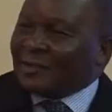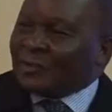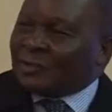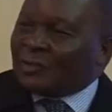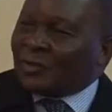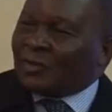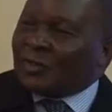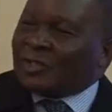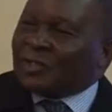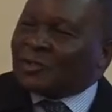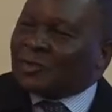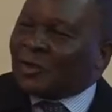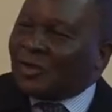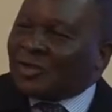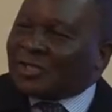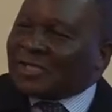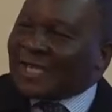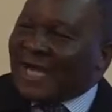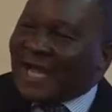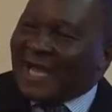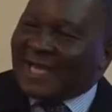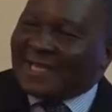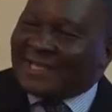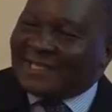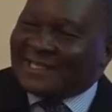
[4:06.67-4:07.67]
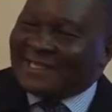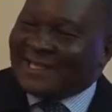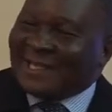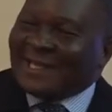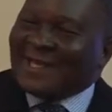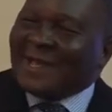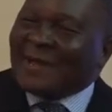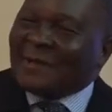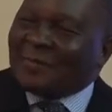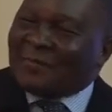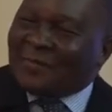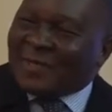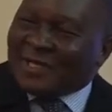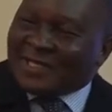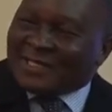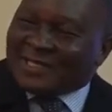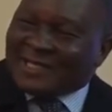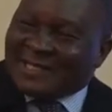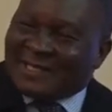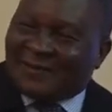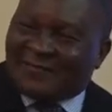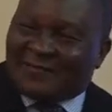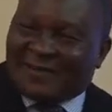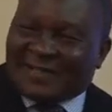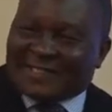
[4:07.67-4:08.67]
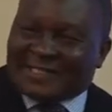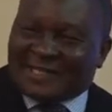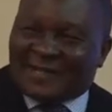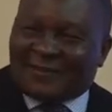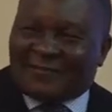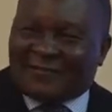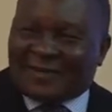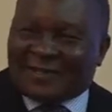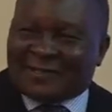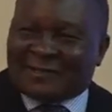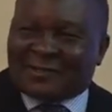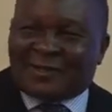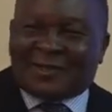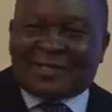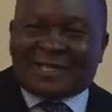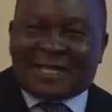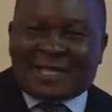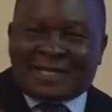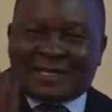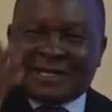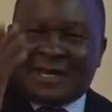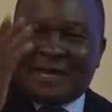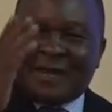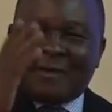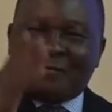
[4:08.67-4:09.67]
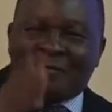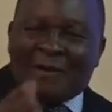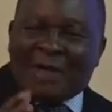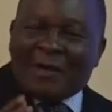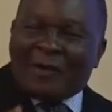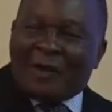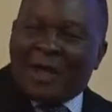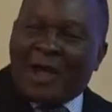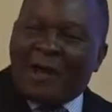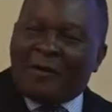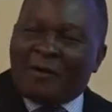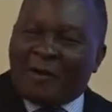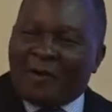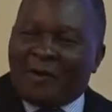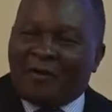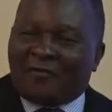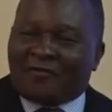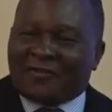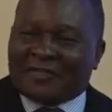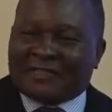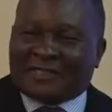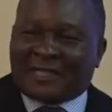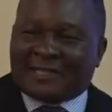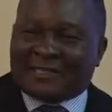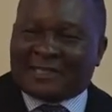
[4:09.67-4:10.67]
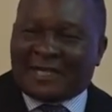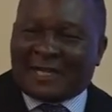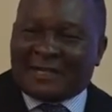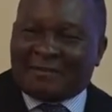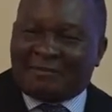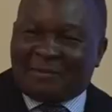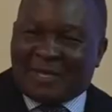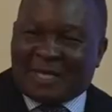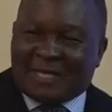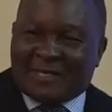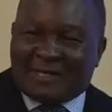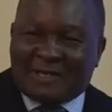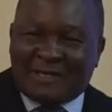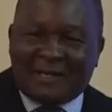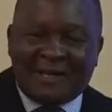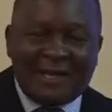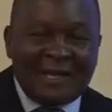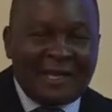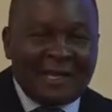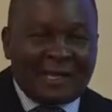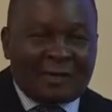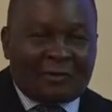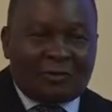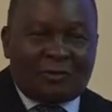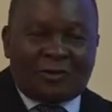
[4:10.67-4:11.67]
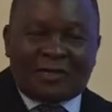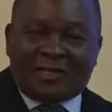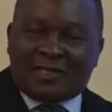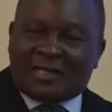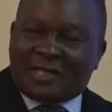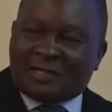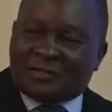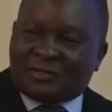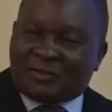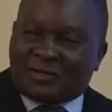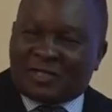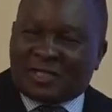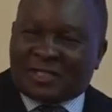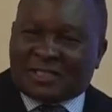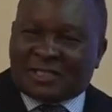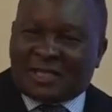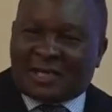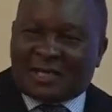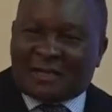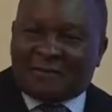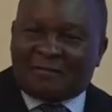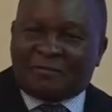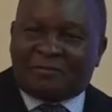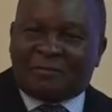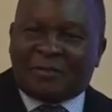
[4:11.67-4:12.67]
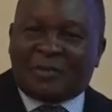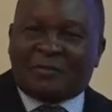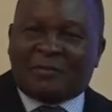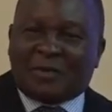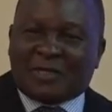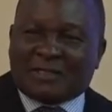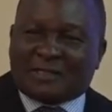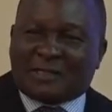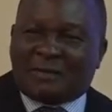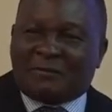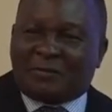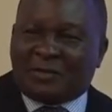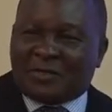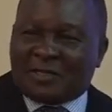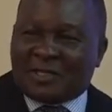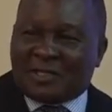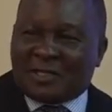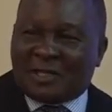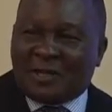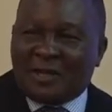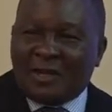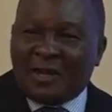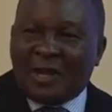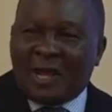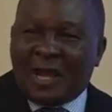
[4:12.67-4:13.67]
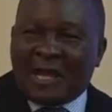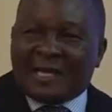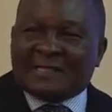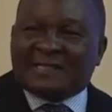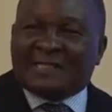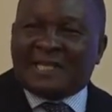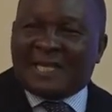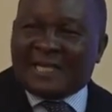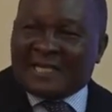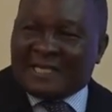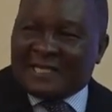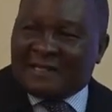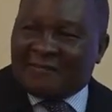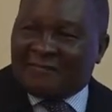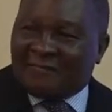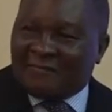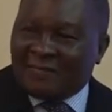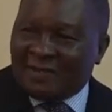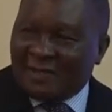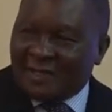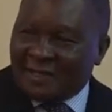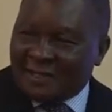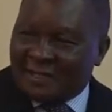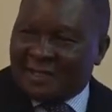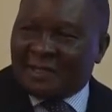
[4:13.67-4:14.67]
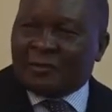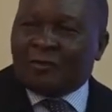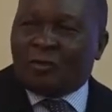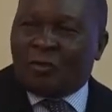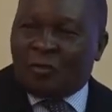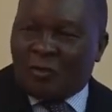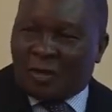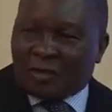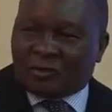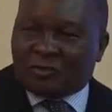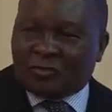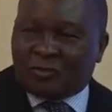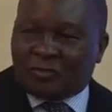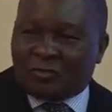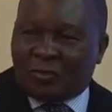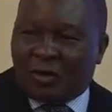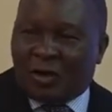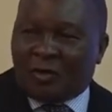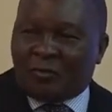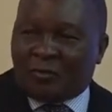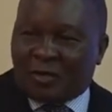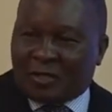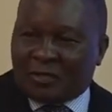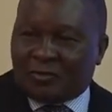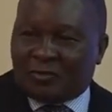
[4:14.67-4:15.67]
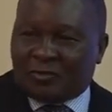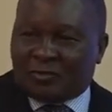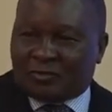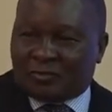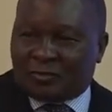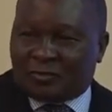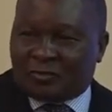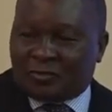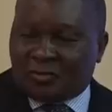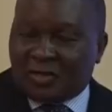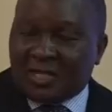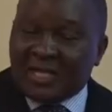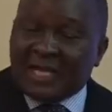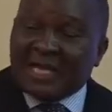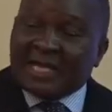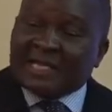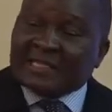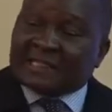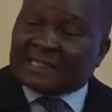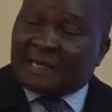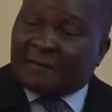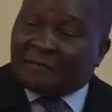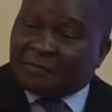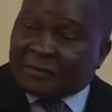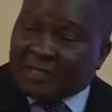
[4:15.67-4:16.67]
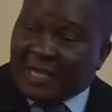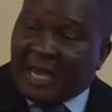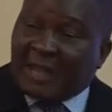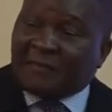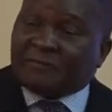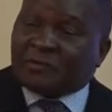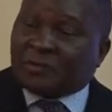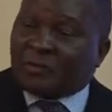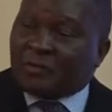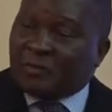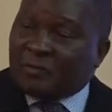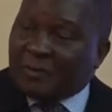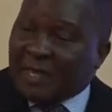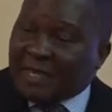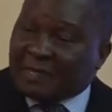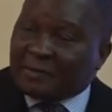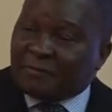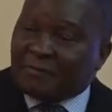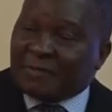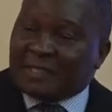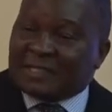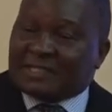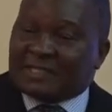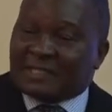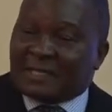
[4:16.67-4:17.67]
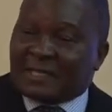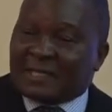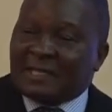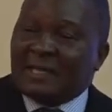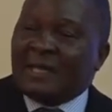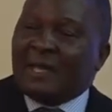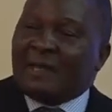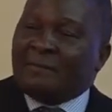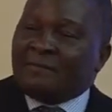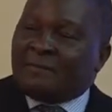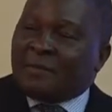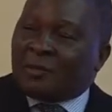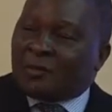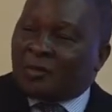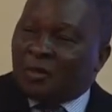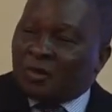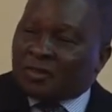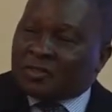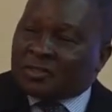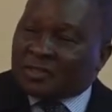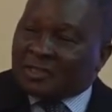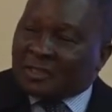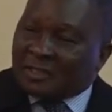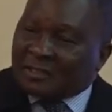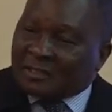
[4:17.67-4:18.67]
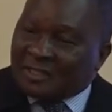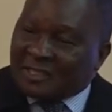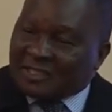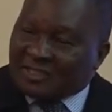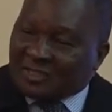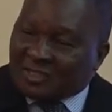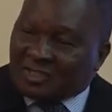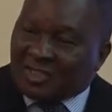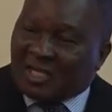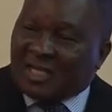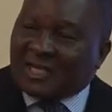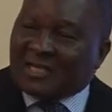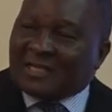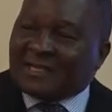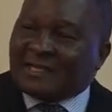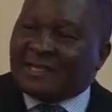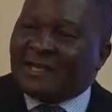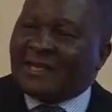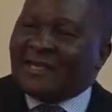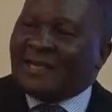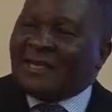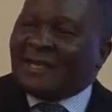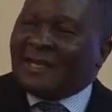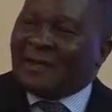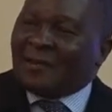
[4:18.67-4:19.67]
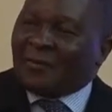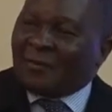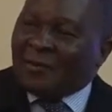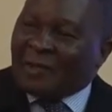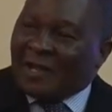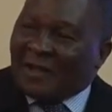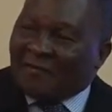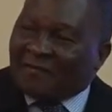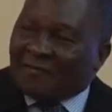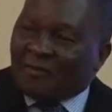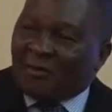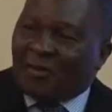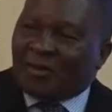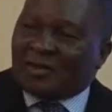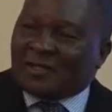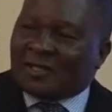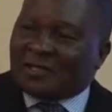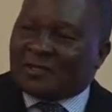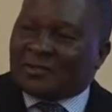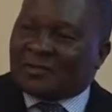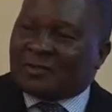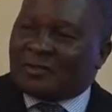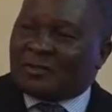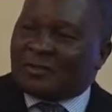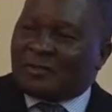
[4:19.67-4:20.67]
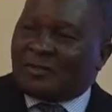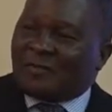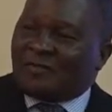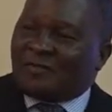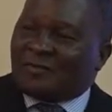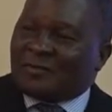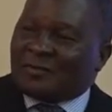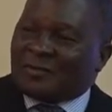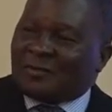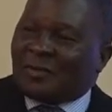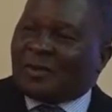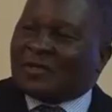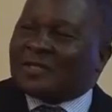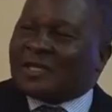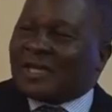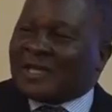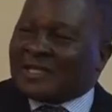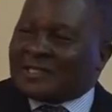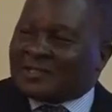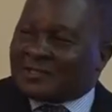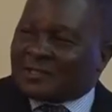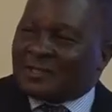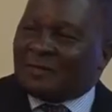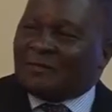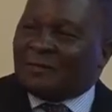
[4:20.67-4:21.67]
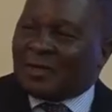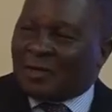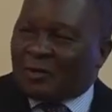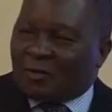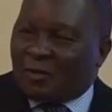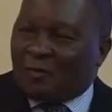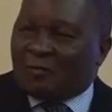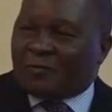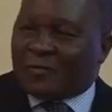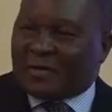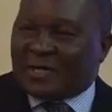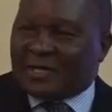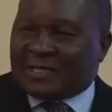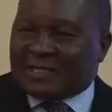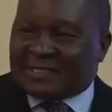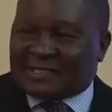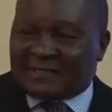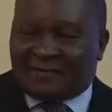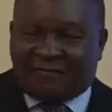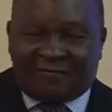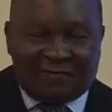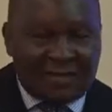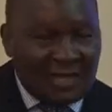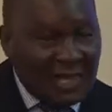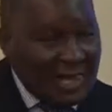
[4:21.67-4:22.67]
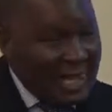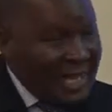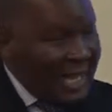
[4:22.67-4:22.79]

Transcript: Judy, don't hide. Please give us everything so that our officers and men, including the judiciary, people assembled here, as they leave, they know what to do and what not to do. Sometimes we make mistakes because the training we have gone is not extremely comprehensive.